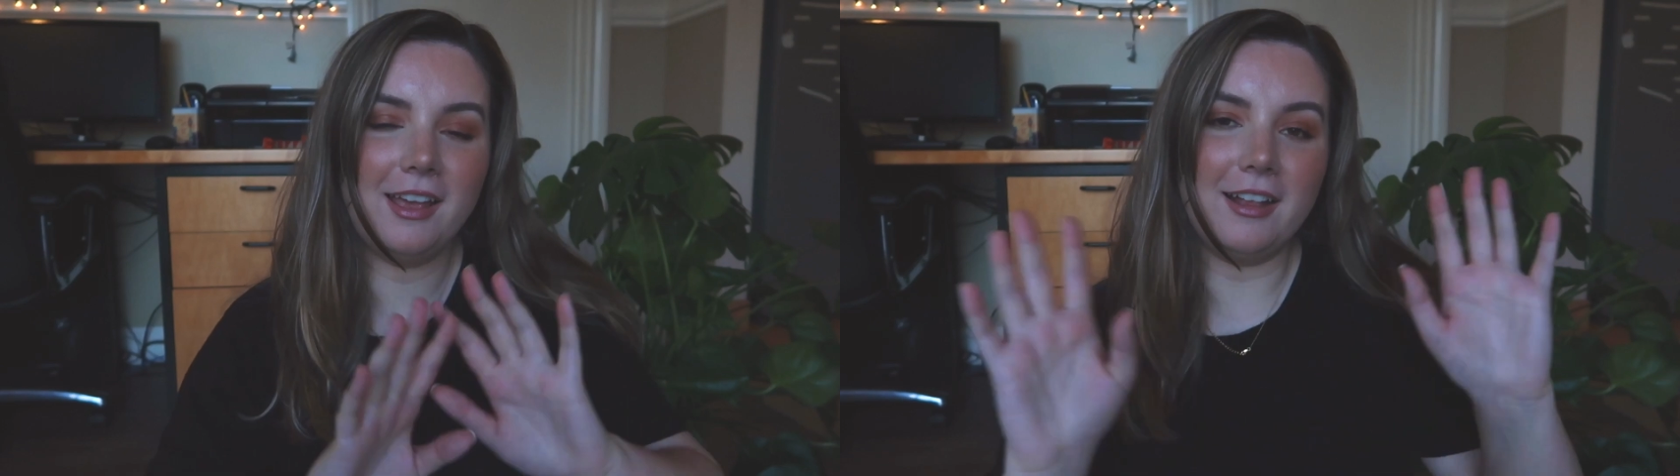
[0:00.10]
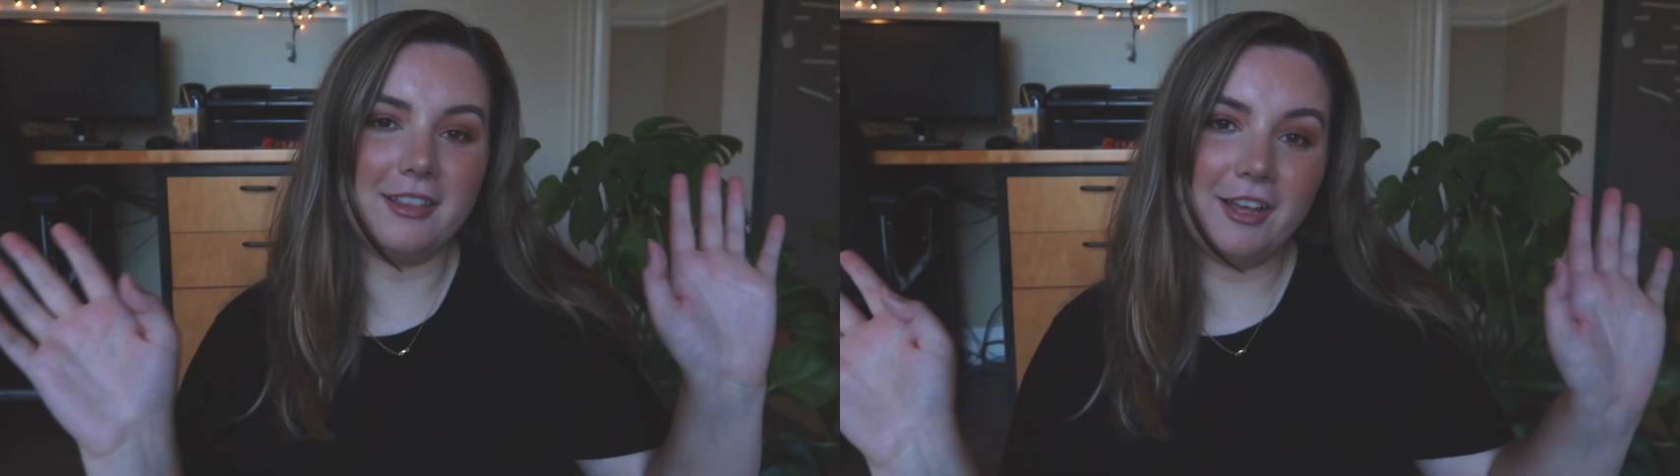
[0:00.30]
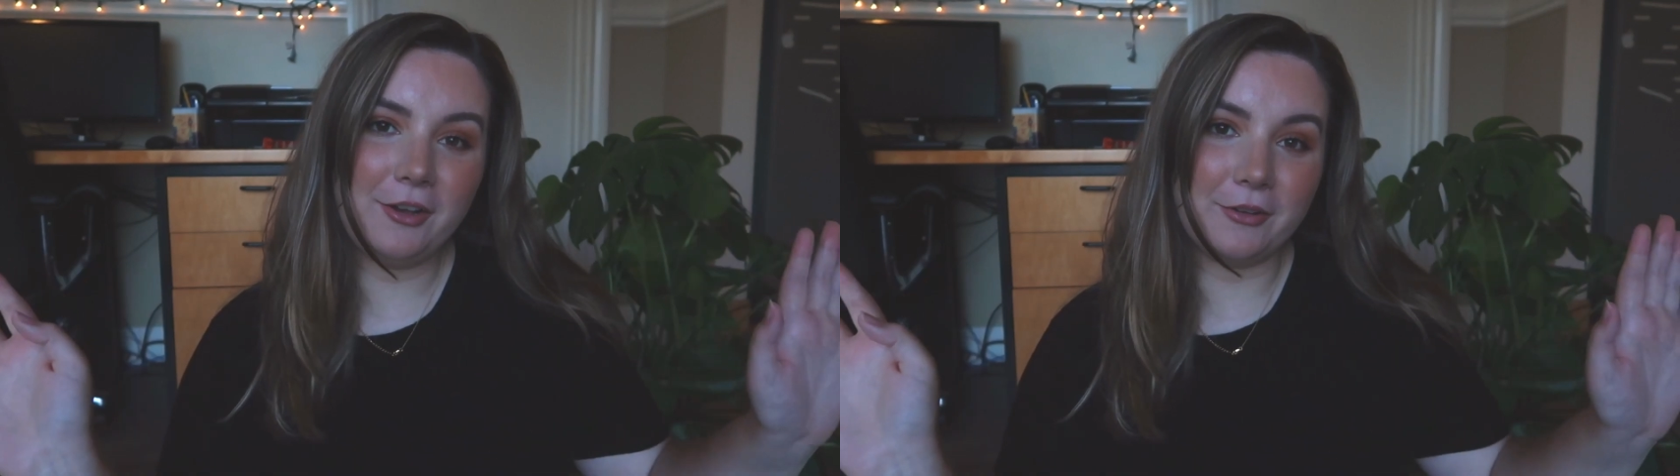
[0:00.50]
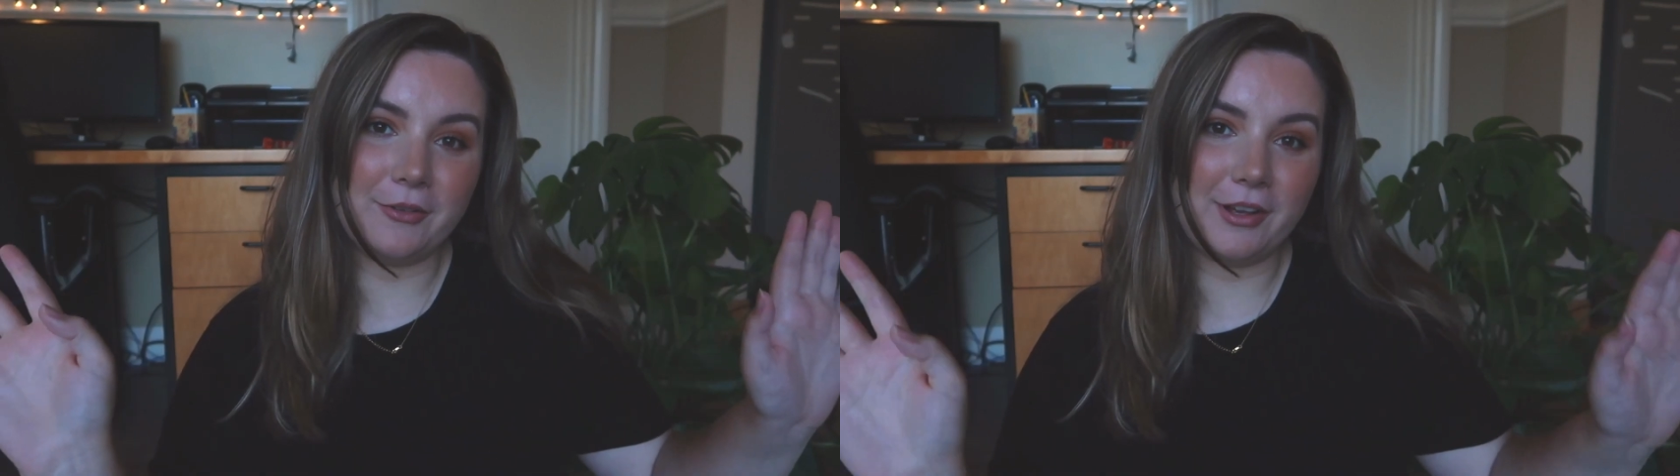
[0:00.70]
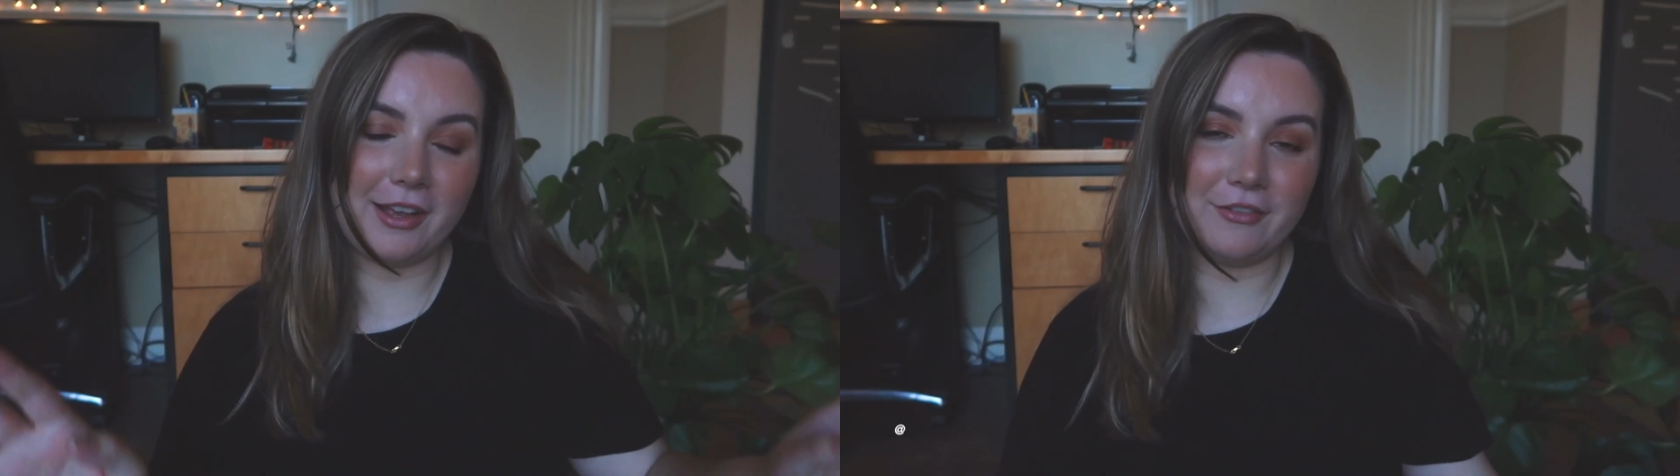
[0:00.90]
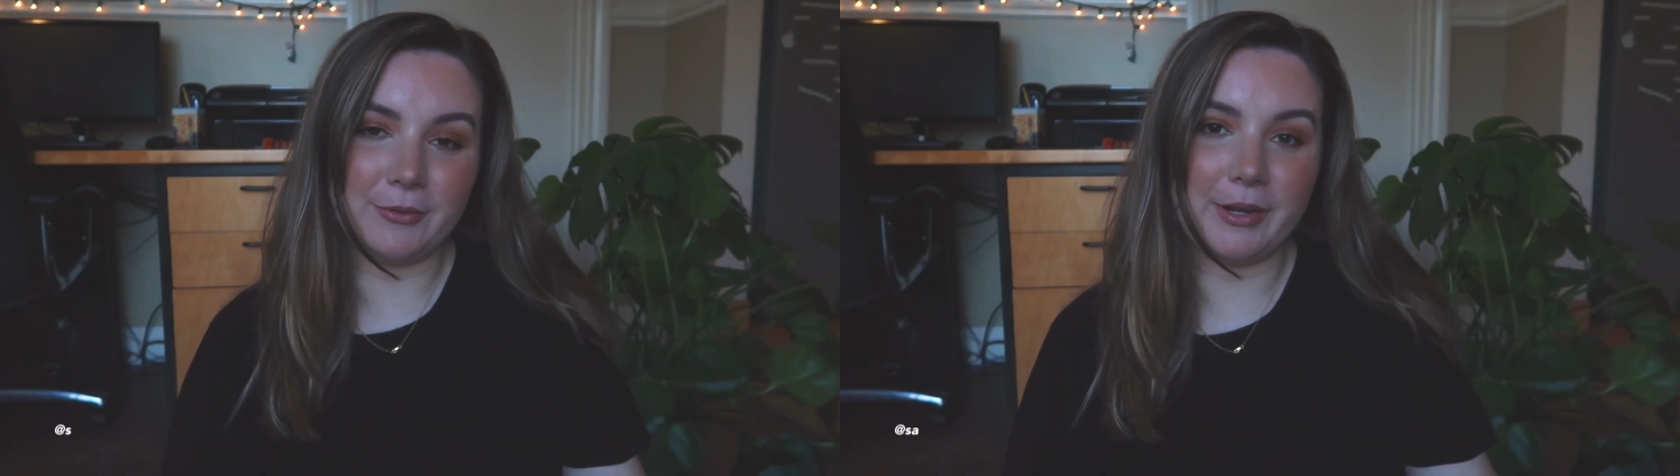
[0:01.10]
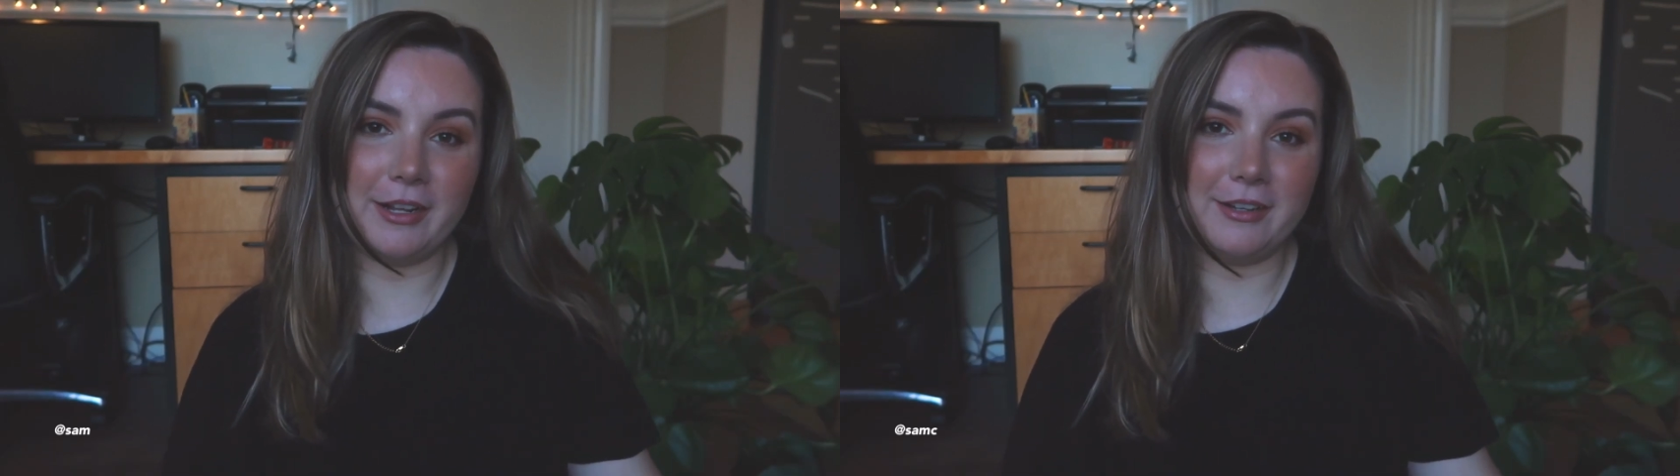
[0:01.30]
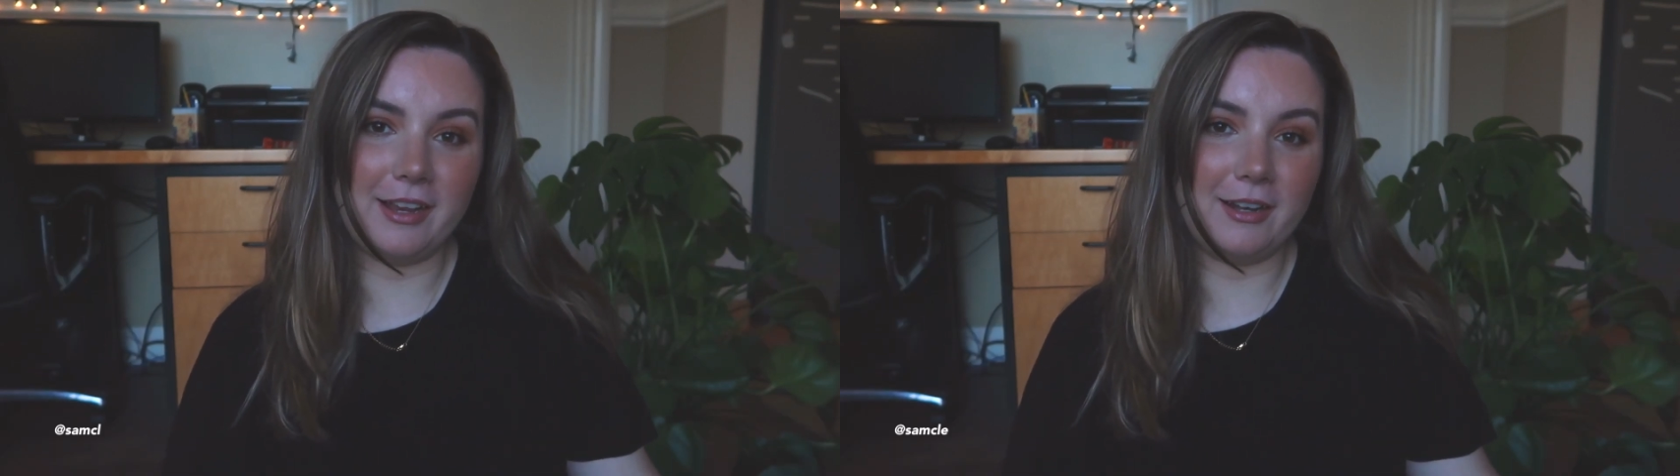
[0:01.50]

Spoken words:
Hello everyone